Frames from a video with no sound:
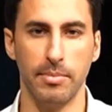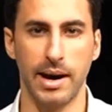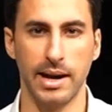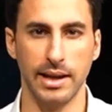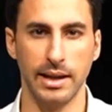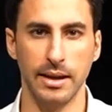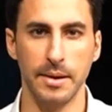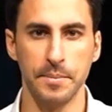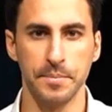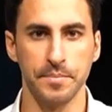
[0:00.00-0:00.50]

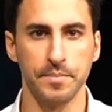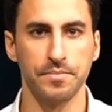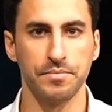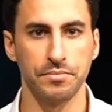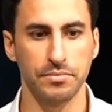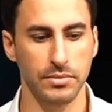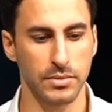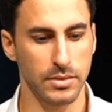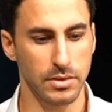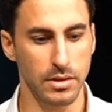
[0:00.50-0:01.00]
money
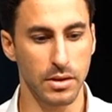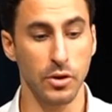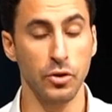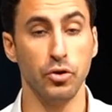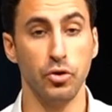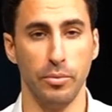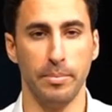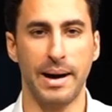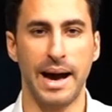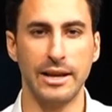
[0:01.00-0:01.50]

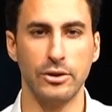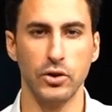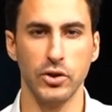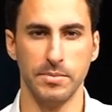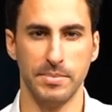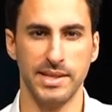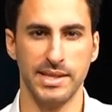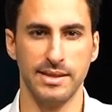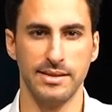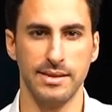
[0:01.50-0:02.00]
to buy
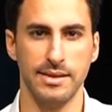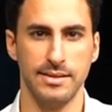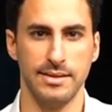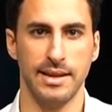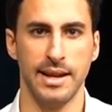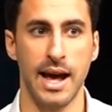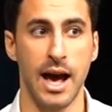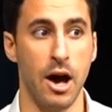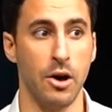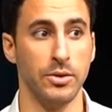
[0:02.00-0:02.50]
those businesses
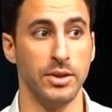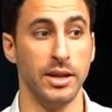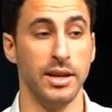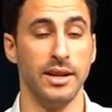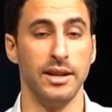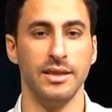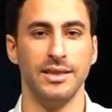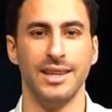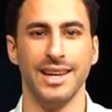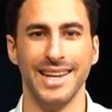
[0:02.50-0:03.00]
and how
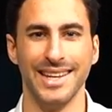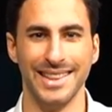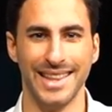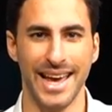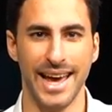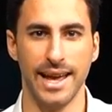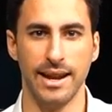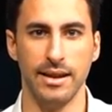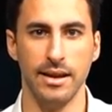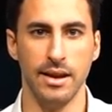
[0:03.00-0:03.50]
they, they
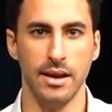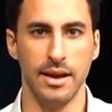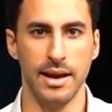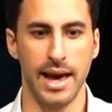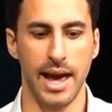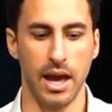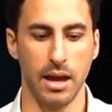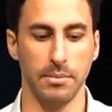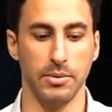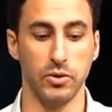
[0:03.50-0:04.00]
then
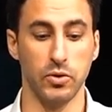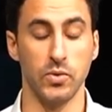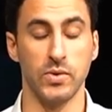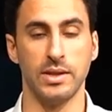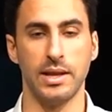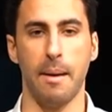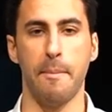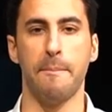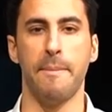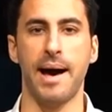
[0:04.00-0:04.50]
able to
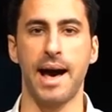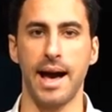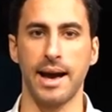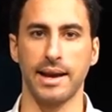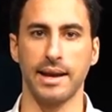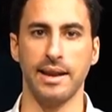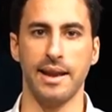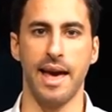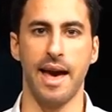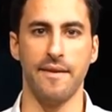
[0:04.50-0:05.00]
step
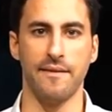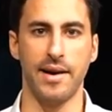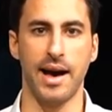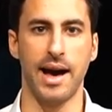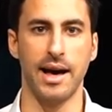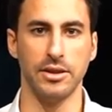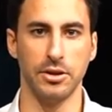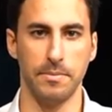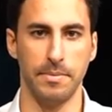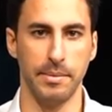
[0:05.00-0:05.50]
back and have
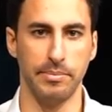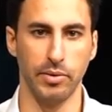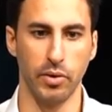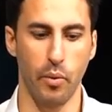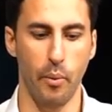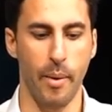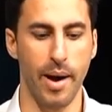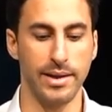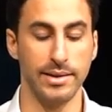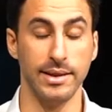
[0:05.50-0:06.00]
other people
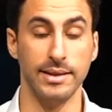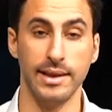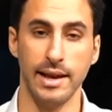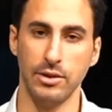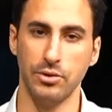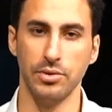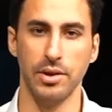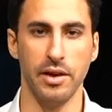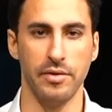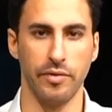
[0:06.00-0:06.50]
run the
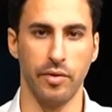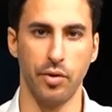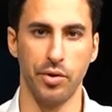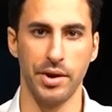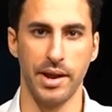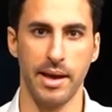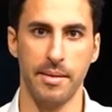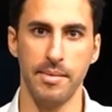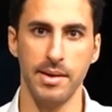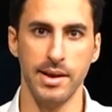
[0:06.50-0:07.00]
day to day
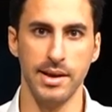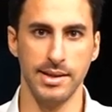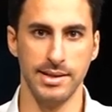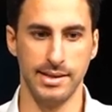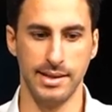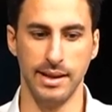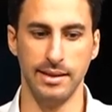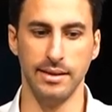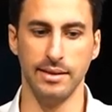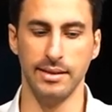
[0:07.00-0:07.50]
for them.
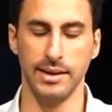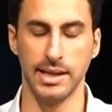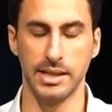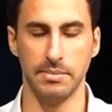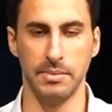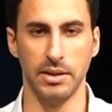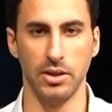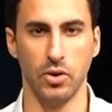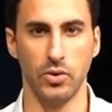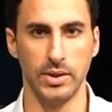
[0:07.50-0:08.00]
See the
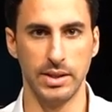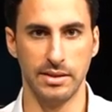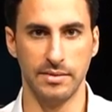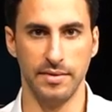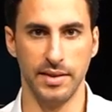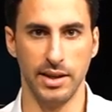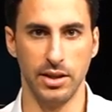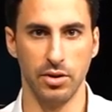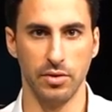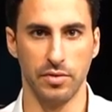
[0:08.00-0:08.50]
links below this
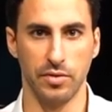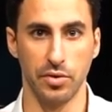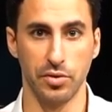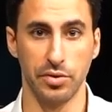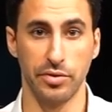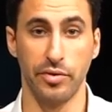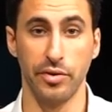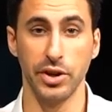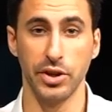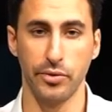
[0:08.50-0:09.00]
video
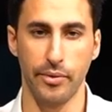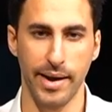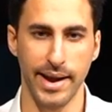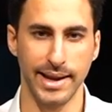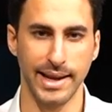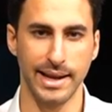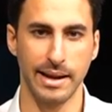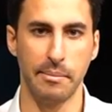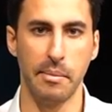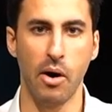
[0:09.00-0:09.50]
for free
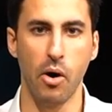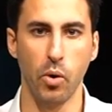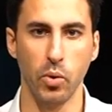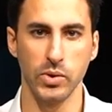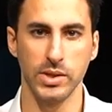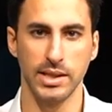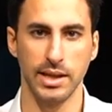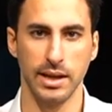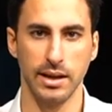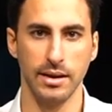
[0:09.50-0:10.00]
training I'm
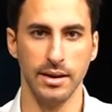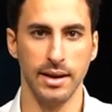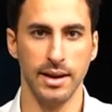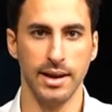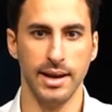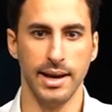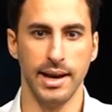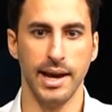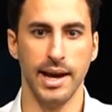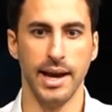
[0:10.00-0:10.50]
hosting.
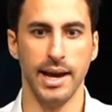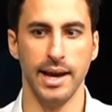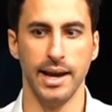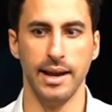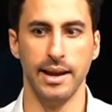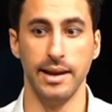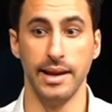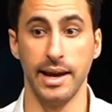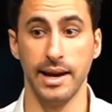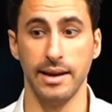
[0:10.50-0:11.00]

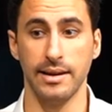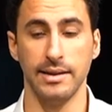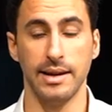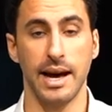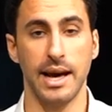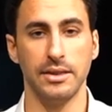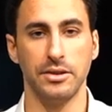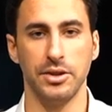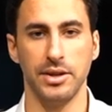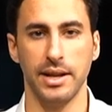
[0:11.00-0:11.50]
And yeah,
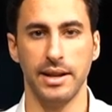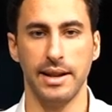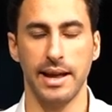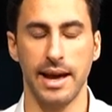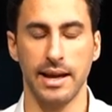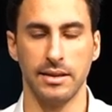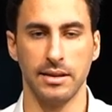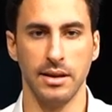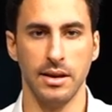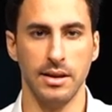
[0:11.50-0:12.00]
other than
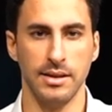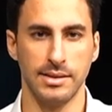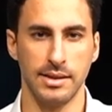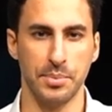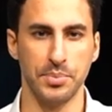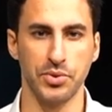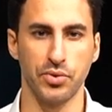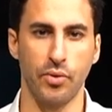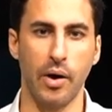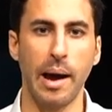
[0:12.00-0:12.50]
that,
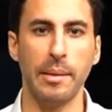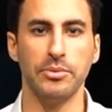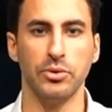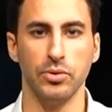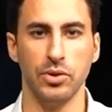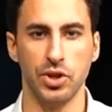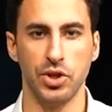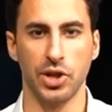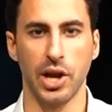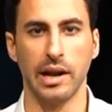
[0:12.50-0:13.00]
subscribe
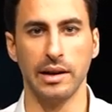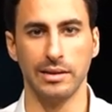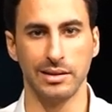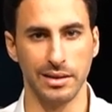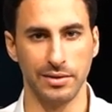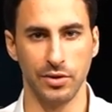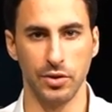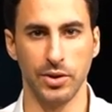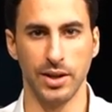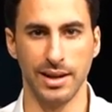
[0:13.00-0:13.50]
to the
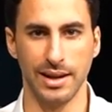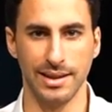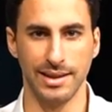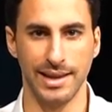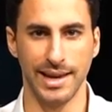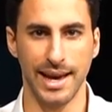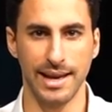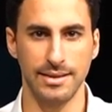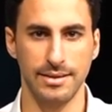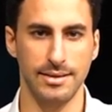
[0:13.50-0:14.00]
channel if you
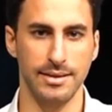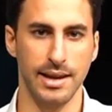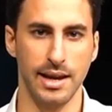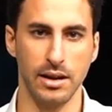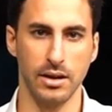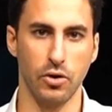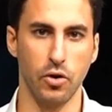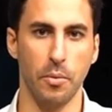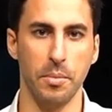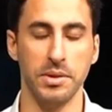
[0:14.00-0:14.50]
didn't yet
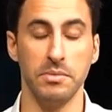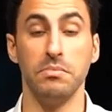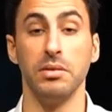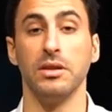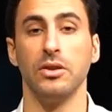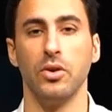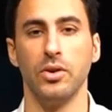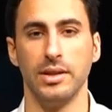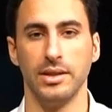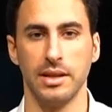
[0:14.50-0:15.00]
and comment
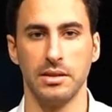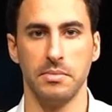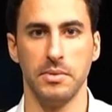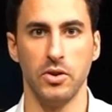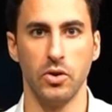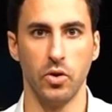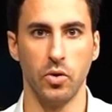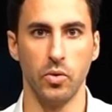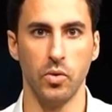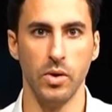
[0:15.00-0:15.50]
below and let
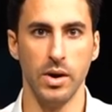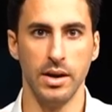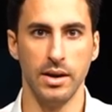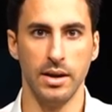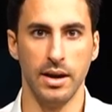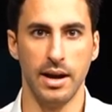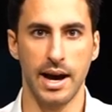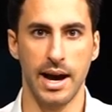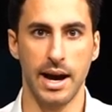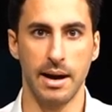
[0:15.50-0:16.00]
me know
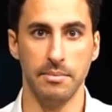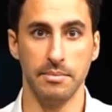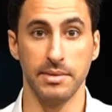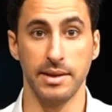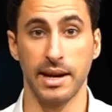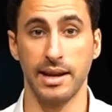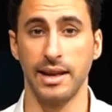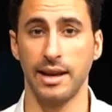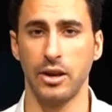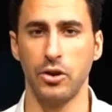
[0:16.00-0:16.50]
um,
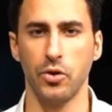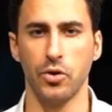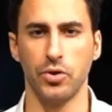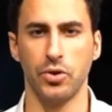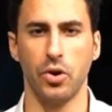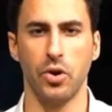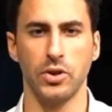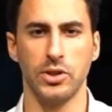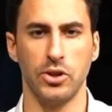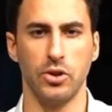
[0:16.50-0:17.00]
kind of like your
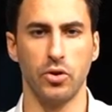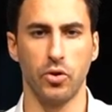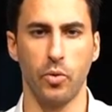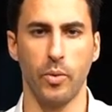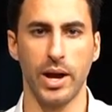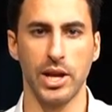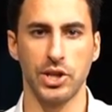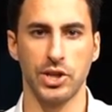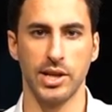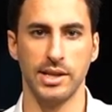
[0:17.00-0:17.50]
thoughts, your
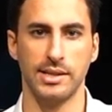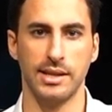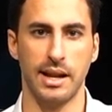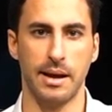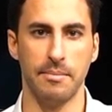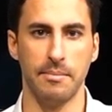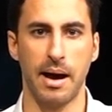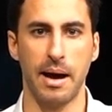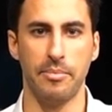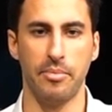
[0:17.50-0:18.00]
questions, and
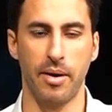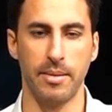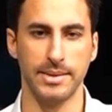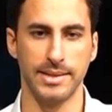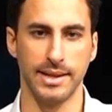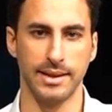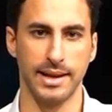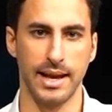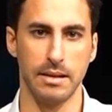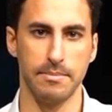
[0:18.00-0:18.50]
I'm, I
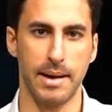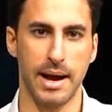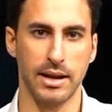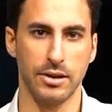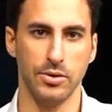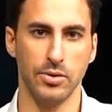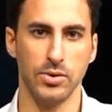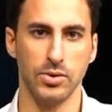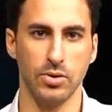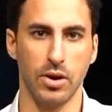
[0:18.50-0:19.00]
promise I'll get
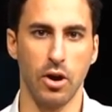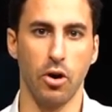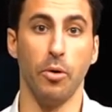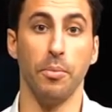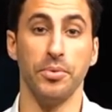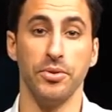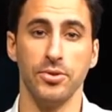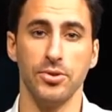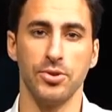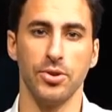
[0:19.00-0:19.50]
back to you. So I
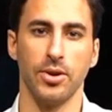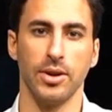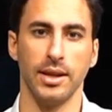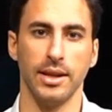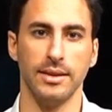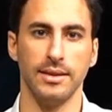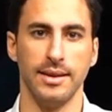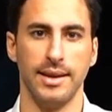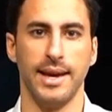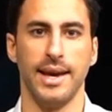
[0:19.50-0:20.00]
hope you enjoyed
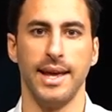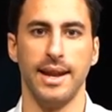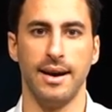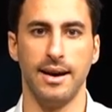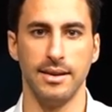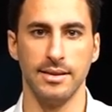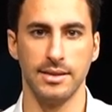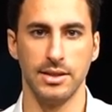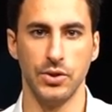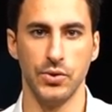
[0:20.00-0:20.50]
it and
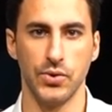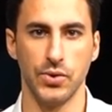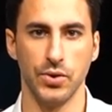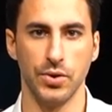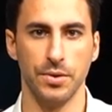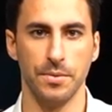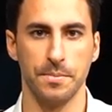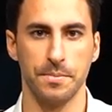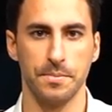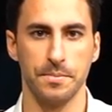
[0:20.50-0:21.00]
I'll see you
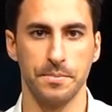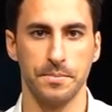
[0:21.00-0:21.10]
soon.